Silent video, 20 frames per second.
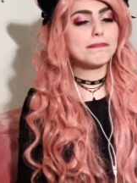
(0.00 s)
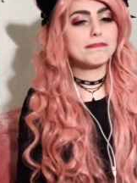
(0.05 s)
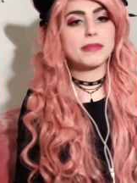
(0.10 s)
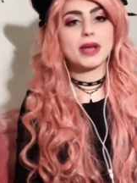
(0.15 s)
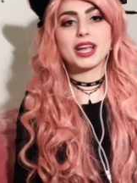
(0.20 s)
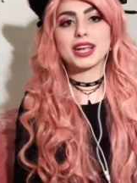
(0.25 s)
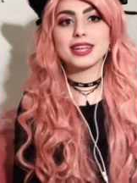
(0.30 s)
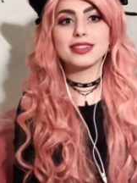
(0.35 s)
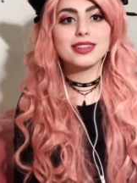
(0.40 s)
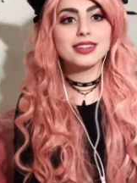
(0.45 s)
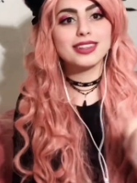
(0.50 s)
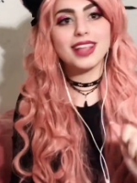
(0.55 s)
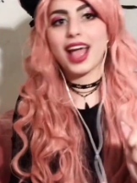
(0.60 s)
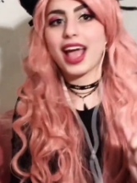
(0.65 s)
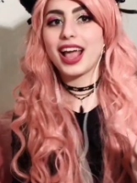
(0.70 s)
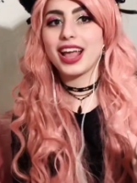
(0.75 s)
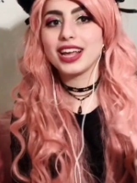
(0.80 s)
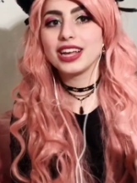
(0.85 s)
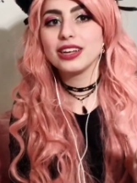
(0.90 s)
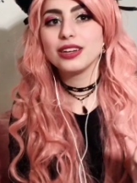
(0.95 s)
back in the
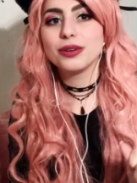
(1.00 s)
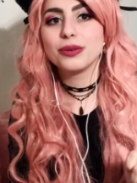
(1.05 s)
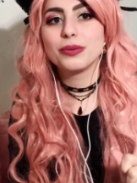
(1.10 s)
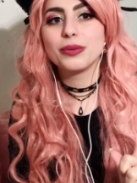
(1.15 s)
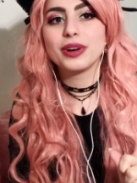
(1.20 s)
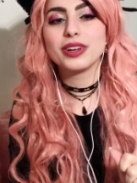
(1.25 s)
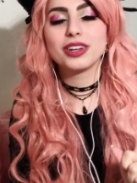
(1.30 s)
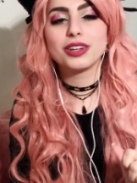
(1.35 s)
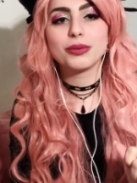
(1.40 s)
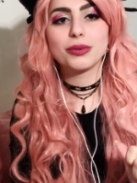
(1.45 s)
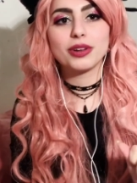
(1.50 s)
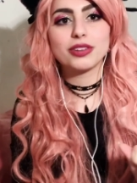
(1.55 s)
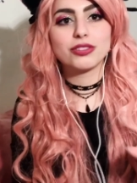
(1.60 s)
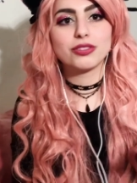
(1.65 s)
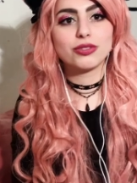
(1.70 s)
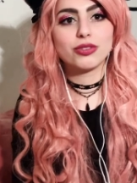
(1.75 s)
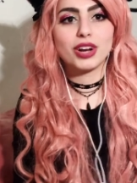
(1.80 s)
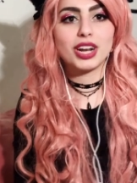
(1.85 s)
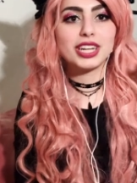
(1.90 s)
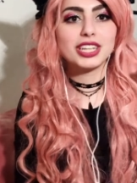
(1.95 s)
day when it was
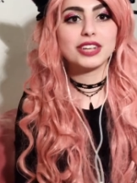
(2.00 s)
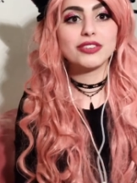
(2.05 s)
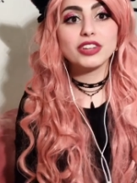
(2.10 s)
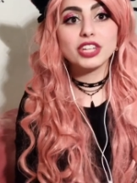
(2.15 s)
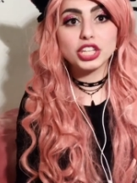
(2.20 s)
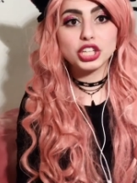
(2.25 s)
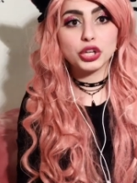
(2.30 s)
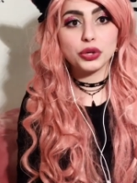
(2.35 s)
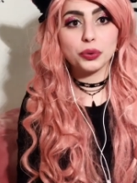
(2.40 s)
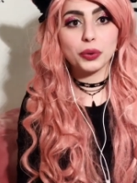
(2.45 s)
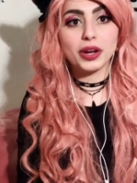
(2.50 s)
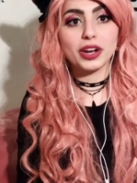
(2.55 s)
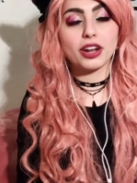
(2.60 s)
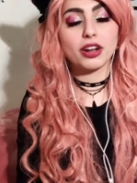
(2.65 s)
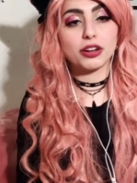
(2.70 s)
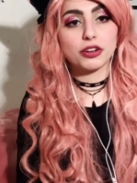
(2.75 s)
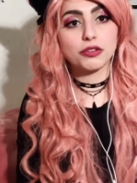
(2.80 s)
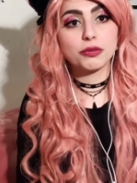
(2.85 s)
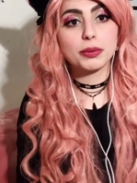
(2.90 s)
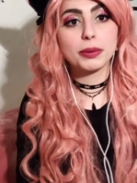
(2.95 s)
relatively new and a
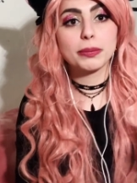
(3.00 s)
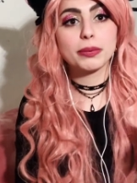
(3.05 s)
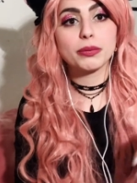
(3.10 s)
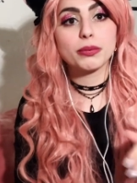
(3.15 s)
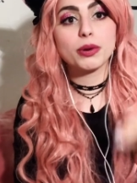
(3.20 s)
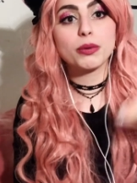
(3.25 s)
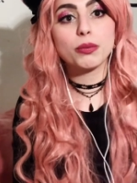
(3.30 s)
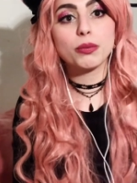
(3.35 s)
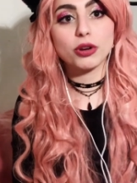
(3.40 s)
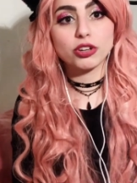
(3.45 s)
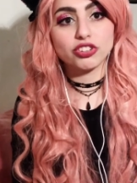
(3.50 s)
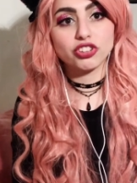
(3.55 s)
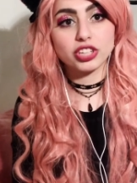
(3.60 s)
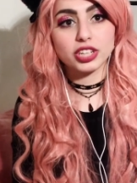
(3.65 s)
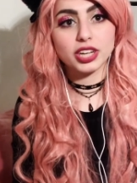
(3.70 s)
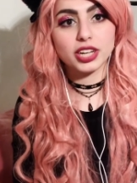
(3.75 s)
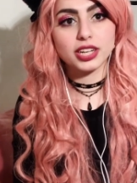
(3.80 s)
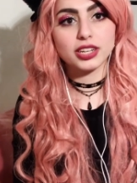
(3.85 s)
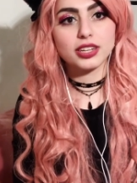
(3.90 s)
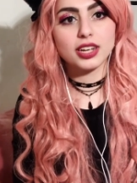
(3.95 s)
lot of people were
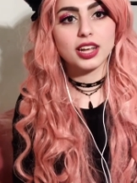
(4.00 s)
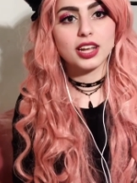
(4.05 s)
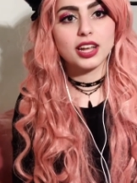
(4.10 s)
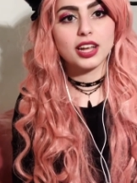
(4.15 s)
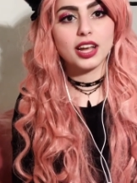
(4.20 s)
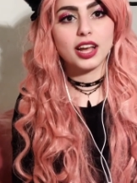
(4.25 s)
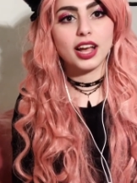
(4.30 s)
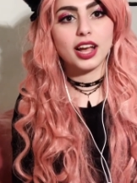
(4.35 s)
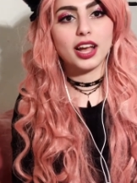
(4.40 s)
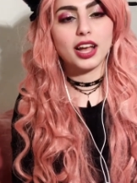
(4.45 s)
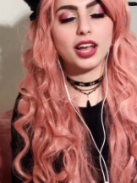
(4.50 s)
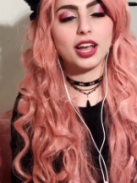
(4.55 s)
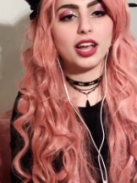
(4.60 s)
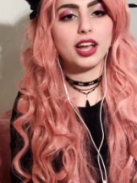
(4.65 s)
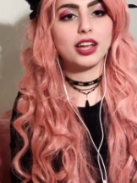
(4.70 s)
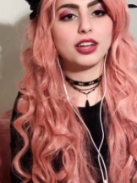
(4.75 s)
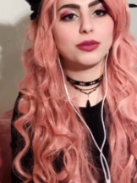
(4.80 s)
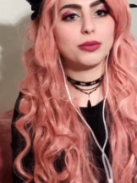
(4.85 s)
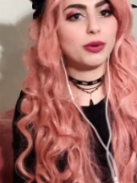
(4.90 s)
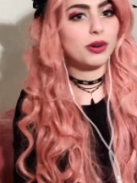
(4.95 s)
watching it
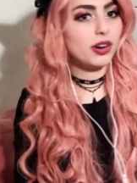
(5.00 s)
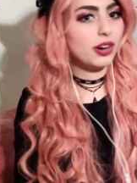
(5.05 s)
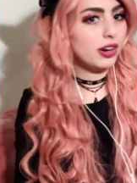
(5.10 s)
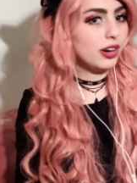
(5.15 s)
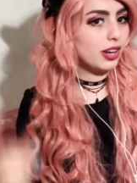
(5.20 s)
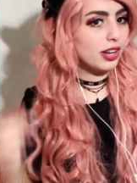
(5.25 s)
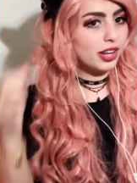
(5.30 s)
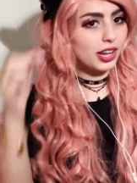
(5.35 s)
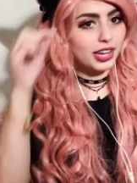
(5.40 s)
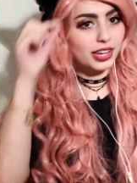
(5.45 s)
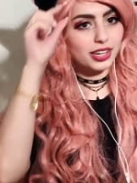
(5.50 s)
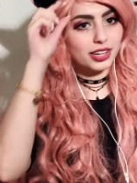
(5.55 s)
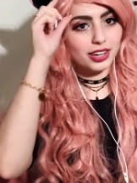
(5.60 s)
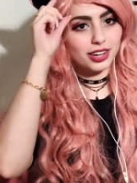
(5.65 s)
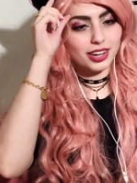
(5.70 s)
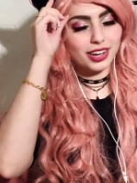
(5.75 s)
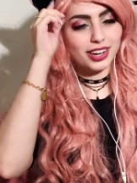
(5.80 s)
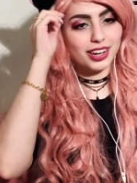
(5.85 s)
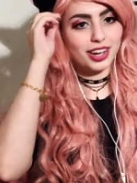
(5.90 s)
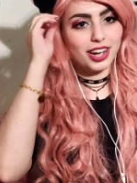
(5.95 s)
and were like,
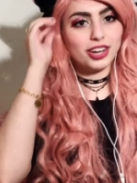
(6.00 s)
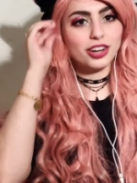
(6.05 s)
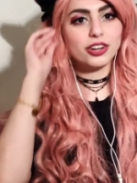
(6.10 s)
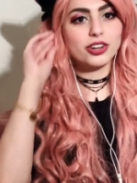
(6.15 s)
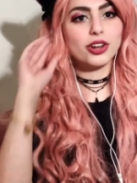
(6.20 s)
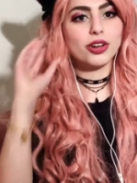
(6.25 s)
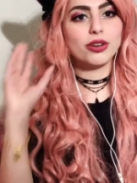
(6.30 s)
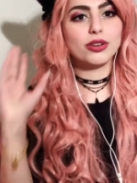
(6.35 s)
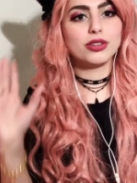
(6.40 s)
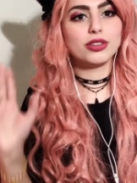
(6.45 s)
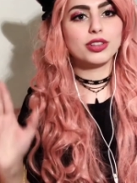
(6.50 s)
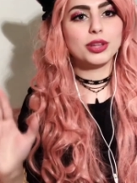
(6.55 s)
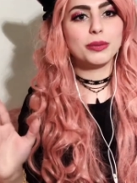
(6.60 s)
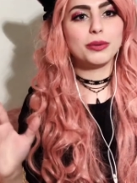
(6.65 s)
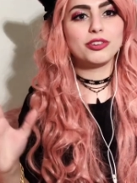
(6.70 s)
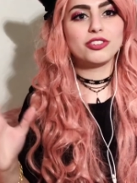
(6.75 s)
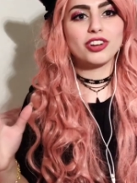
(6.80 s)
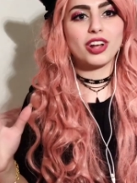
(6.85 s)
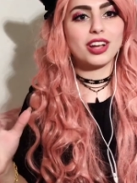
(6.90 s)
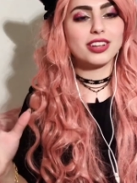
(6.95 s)
I don't know, they
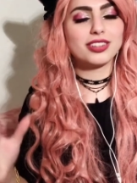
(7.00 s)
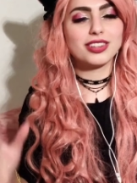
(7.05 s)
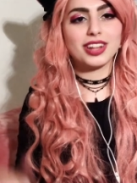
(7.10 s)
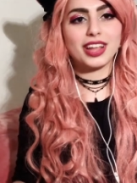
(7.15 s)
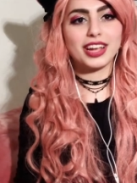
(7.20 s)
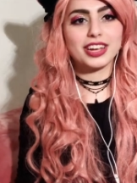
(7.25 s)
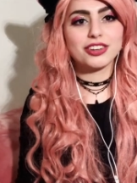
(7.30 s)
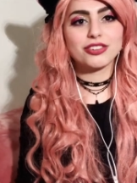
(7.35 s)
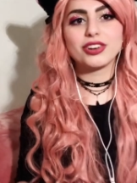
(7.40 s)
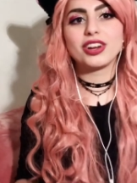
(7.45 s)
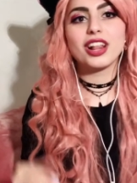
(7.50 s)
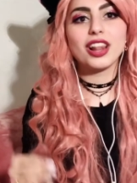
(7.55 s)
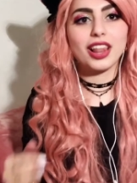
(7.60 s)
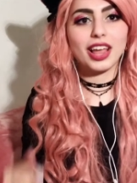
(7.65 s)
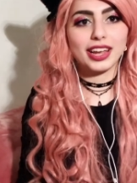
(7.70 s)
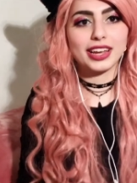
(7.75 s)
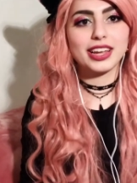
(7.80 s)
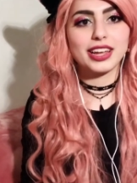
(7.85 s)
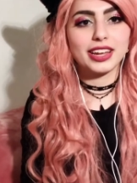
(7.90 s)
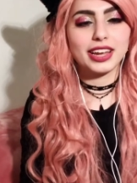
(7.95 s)
were just like really
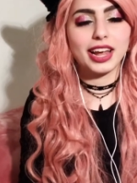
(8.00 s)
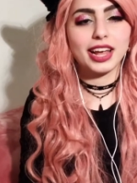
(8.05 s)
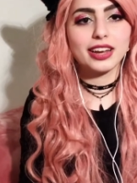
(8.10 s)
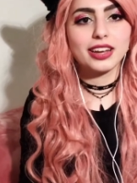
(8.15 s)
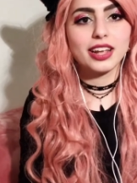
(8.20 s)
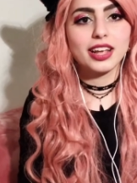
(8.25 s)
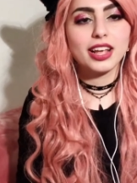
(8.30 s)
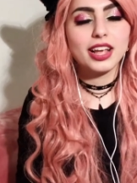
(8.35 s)
liking it.